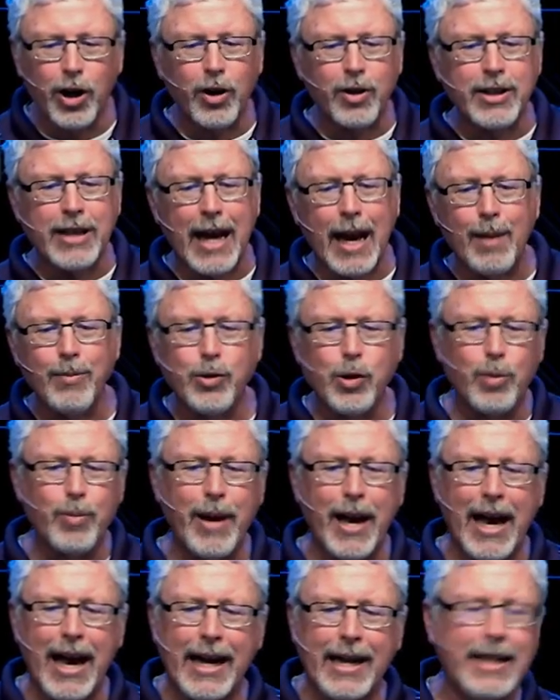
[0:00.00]
or times are
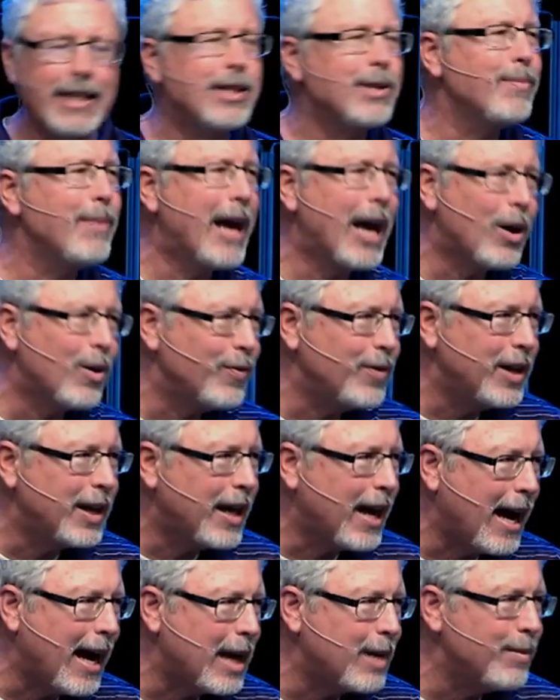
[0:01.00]
bad. It doesn't matter if the
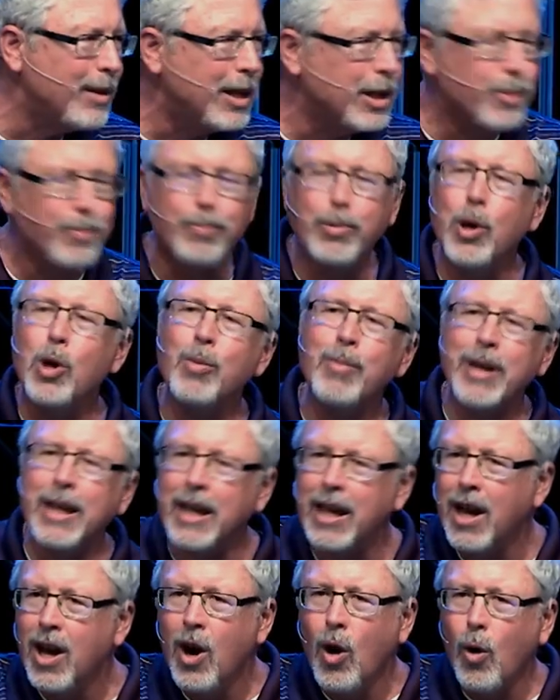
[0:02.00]
economy is booming
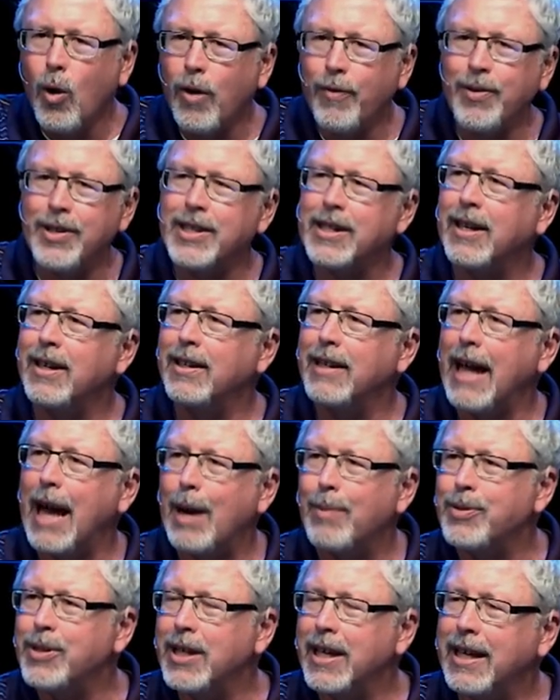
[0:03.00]
or if it's
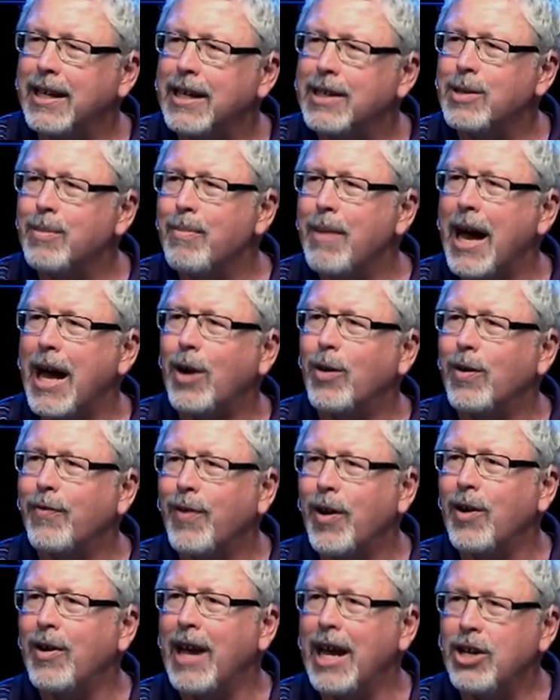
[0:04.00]
collapsing. It doesn't matter if
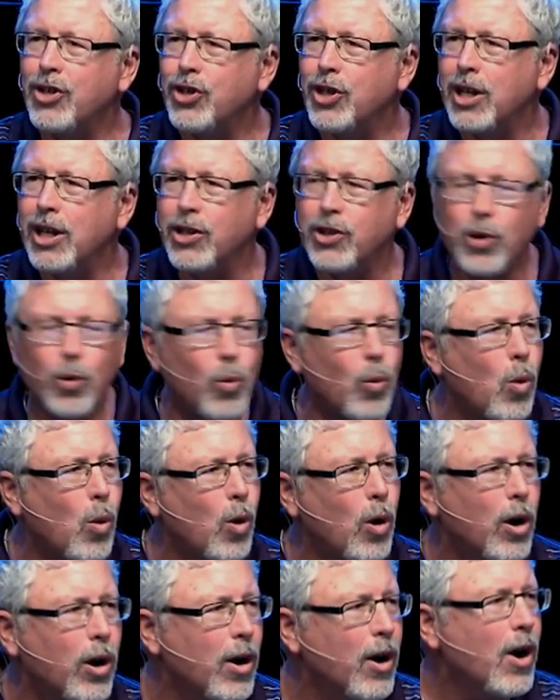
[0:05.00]
our nation is at
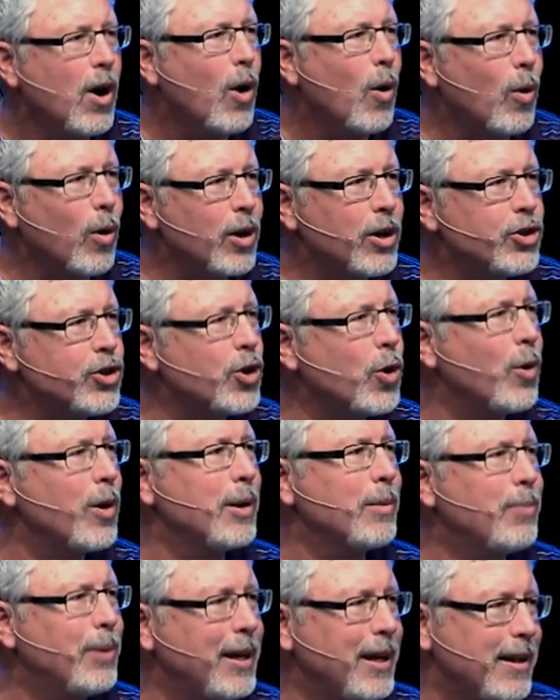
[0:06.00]
war or enjoying
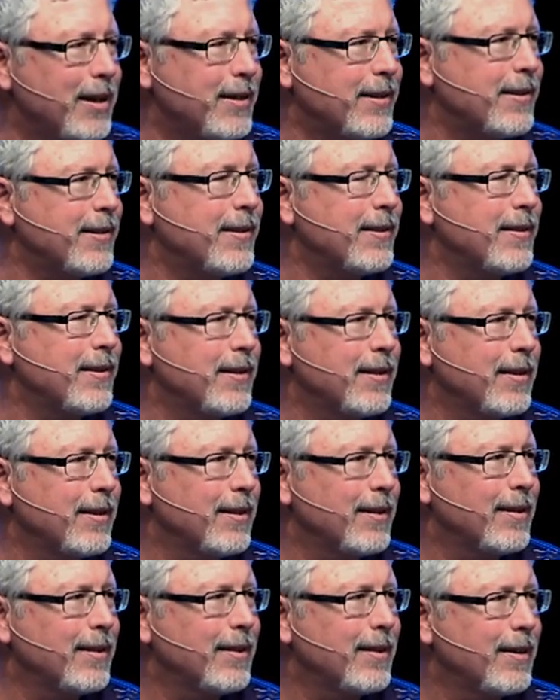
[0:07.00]
peace.
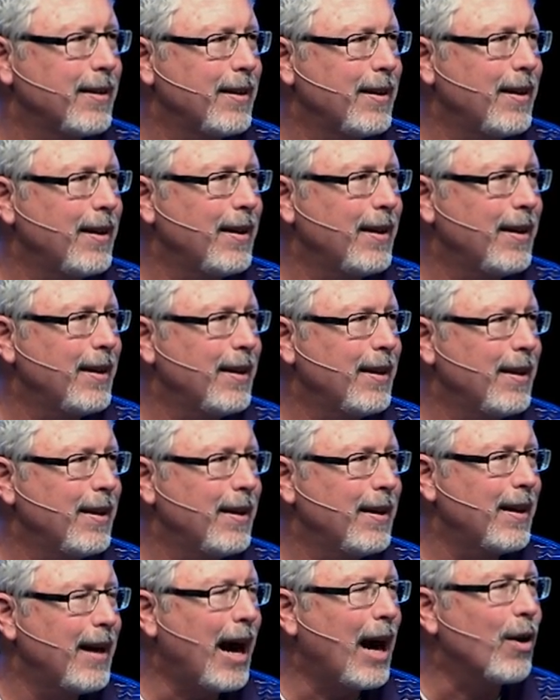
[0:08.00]

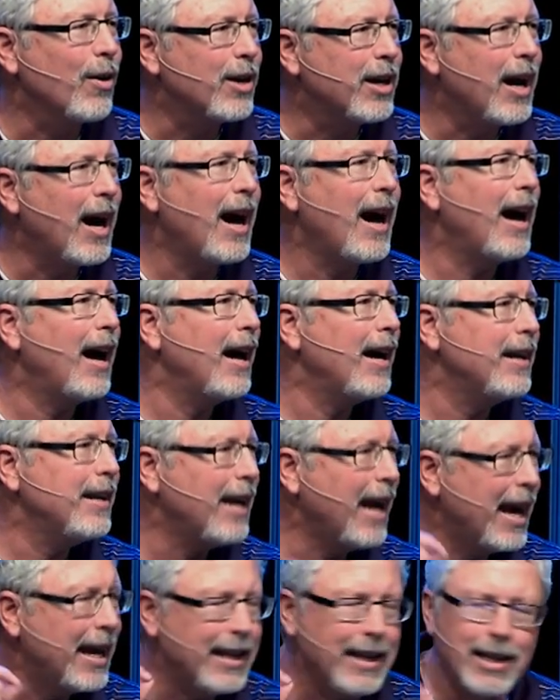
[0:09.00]
Our God
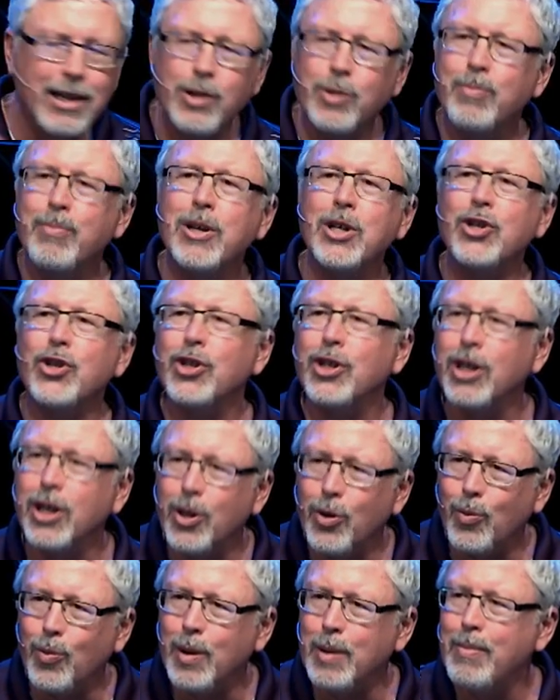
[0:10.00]
and His mission
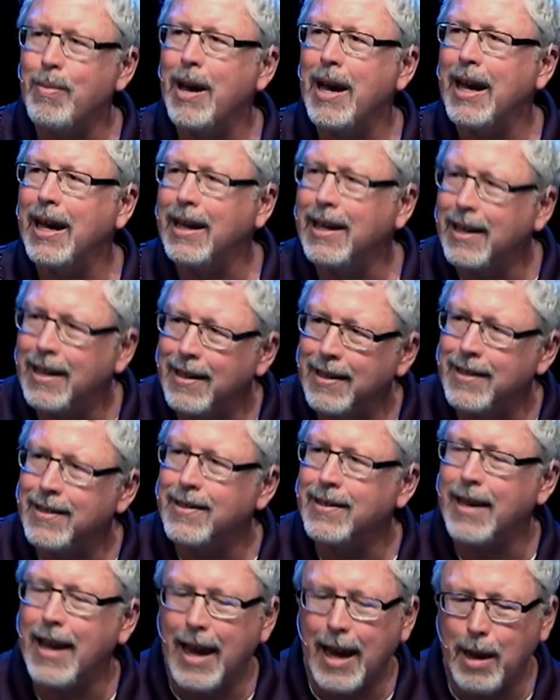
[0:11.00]
remain the
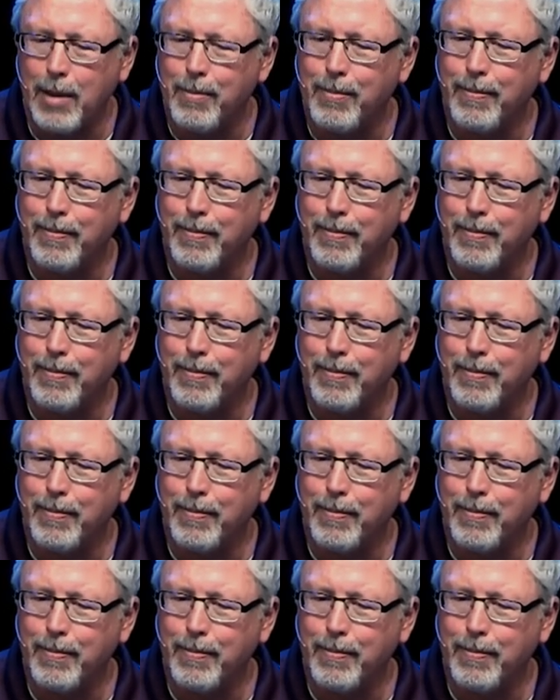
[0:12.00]
same.